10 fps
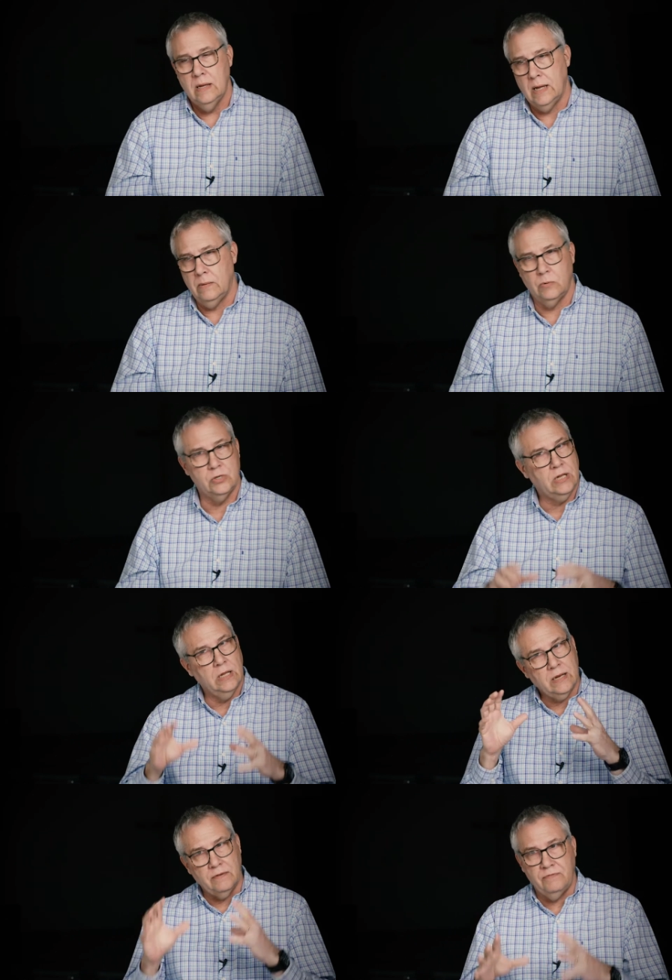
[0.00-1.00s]
Um, we're just going to
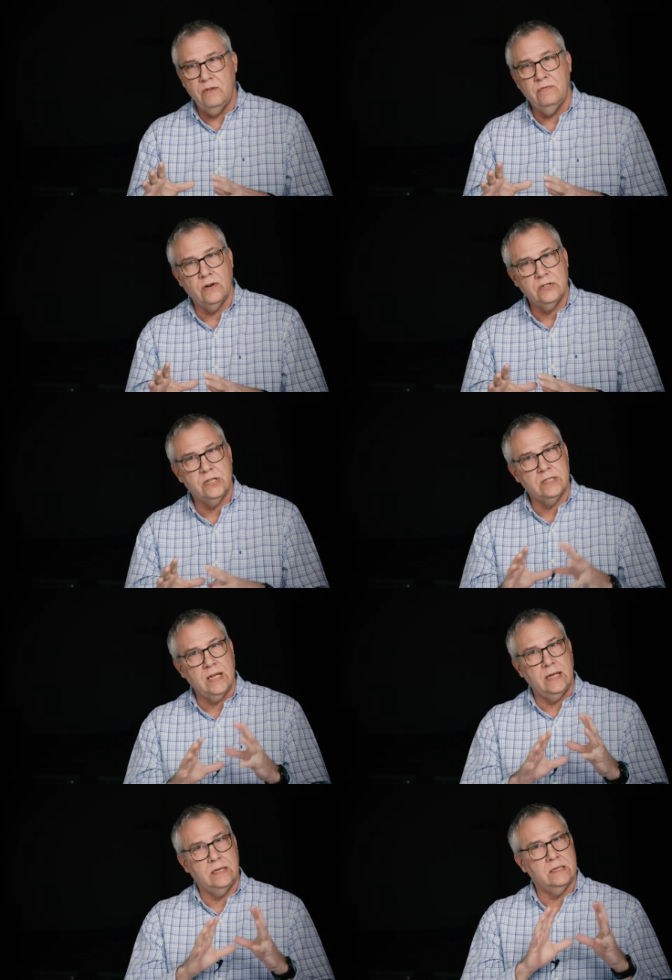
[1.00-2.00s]
look at a few verses
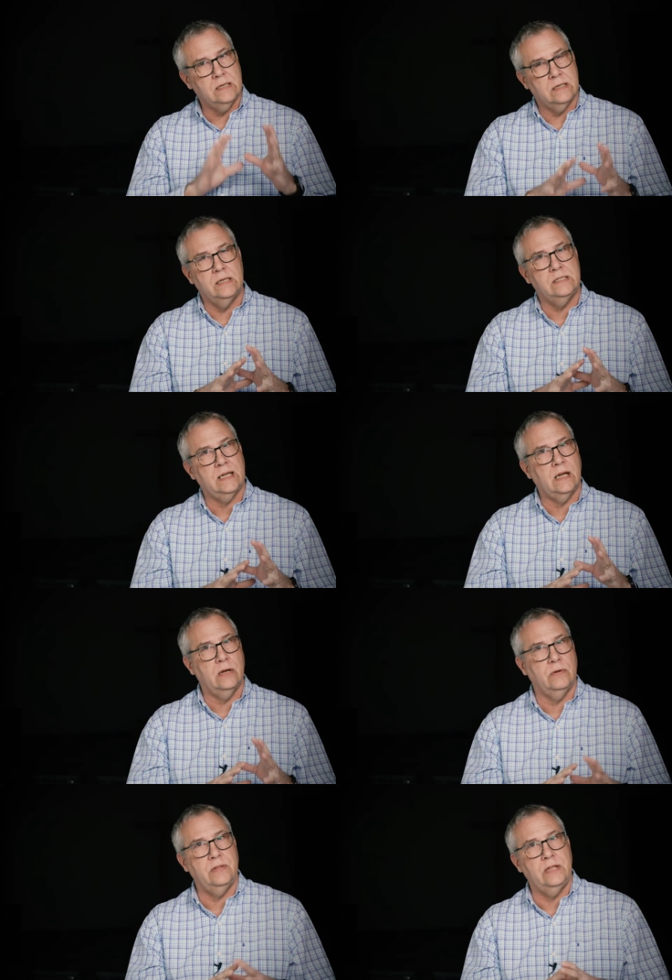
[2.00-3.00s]
in, in 2
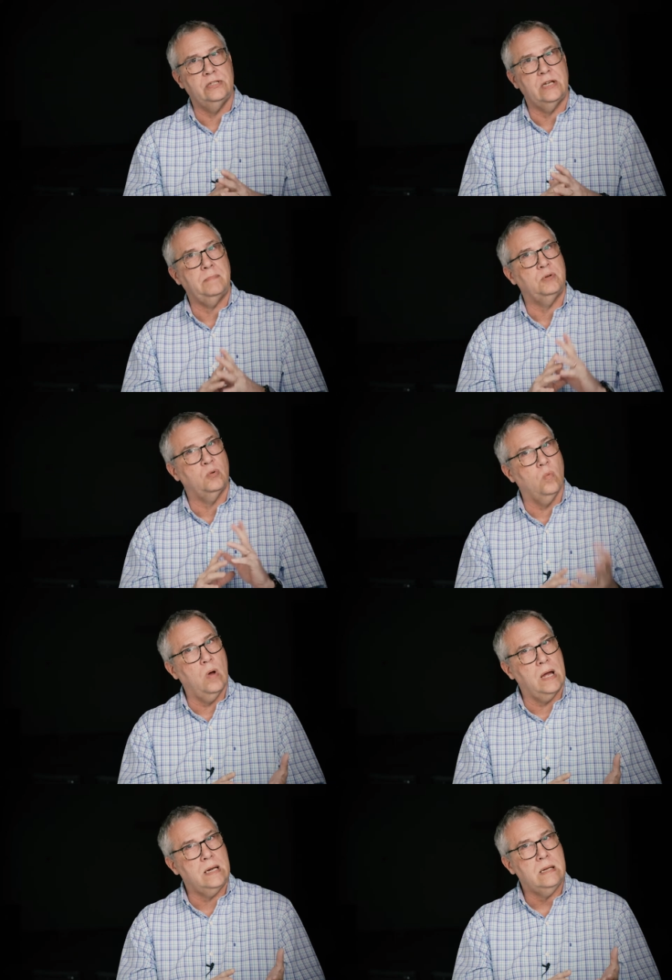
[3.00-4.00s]
Corinthians chapter
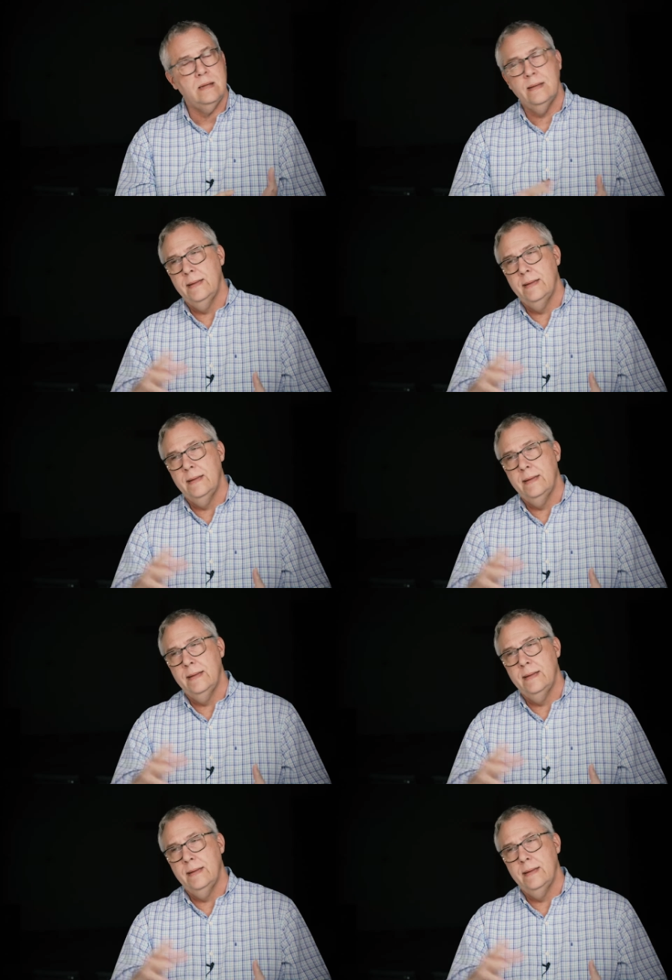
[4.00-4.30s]
1